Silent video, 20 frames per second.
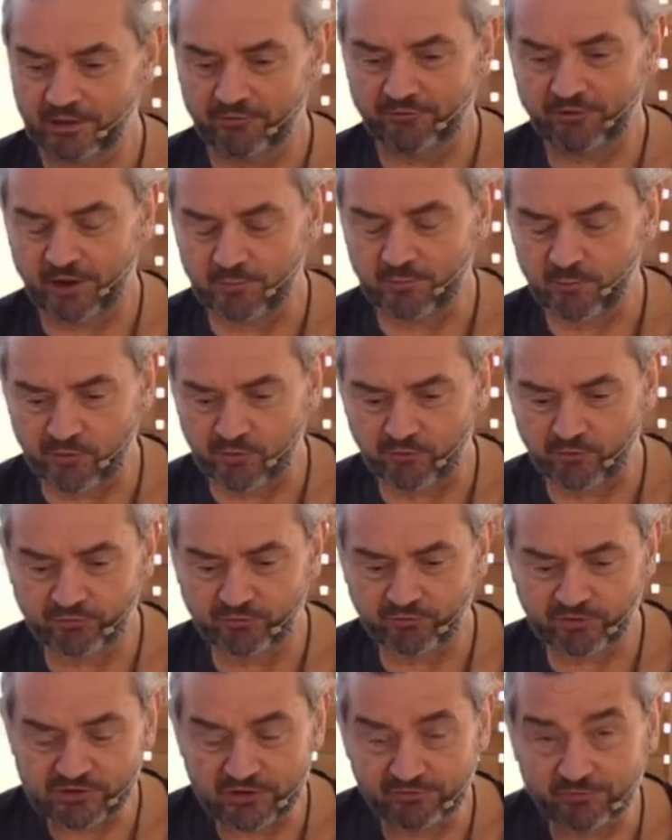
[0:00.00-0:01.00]
if I
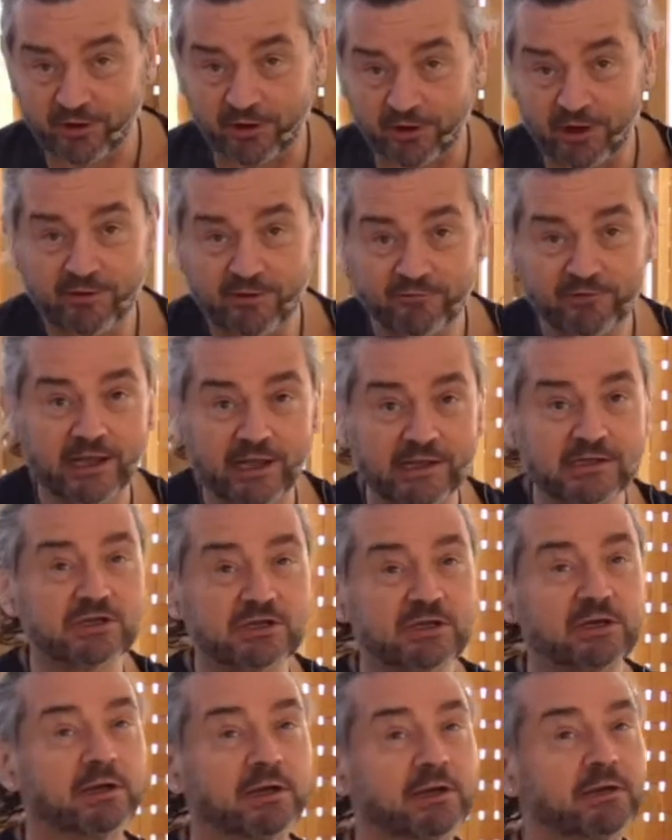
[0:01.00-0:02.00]
move into the front left hand
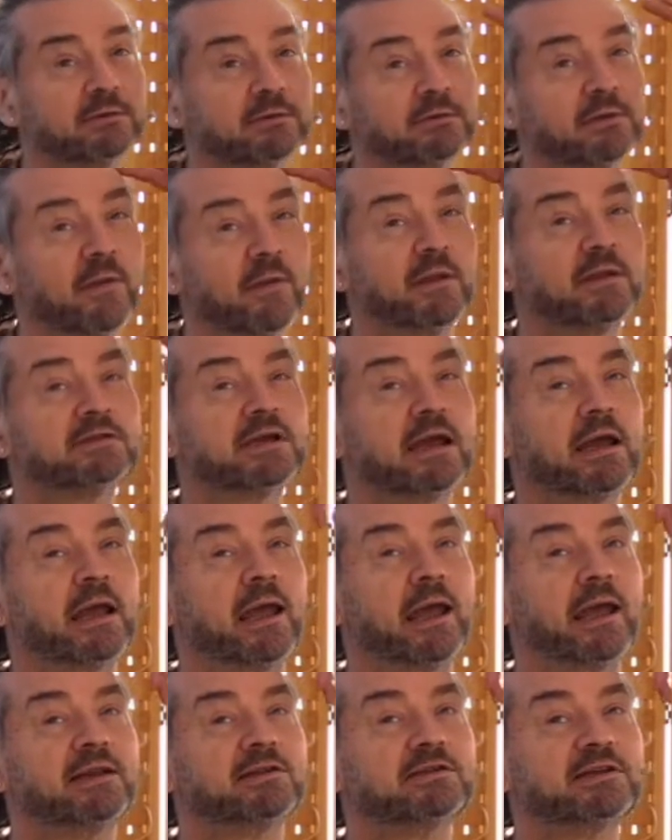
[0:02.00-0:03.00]
side, then the
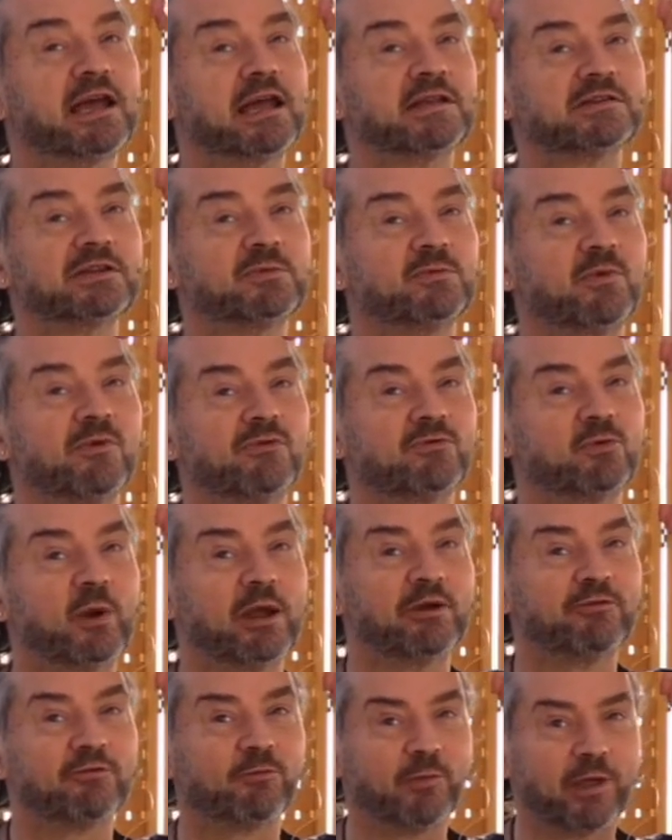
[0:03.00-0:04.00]
head tends to move
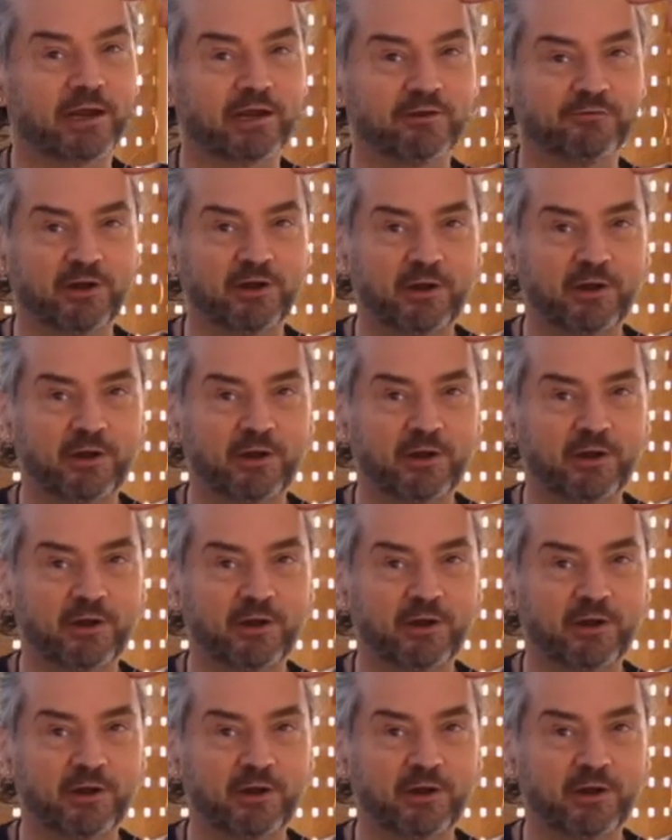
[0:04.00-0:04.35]
away from that.